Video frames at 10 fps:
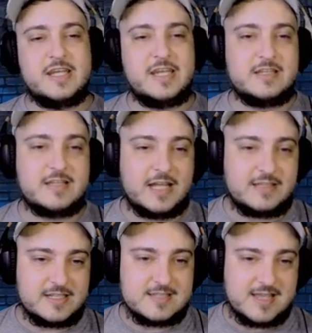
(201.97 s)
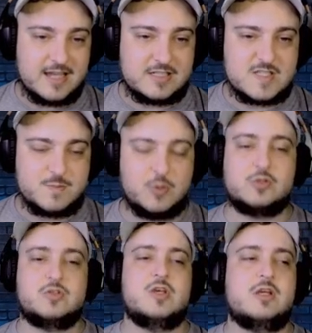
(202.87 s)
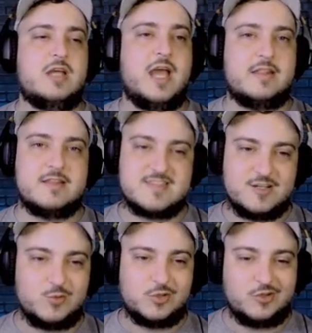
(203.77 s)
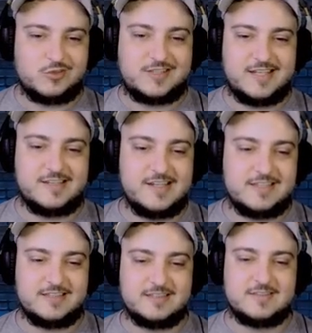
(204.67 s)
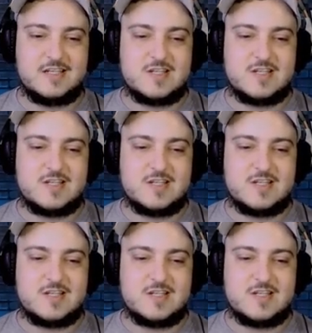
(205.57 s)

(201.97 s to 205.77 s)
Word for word: in that exact spot and the zone will not get deleted.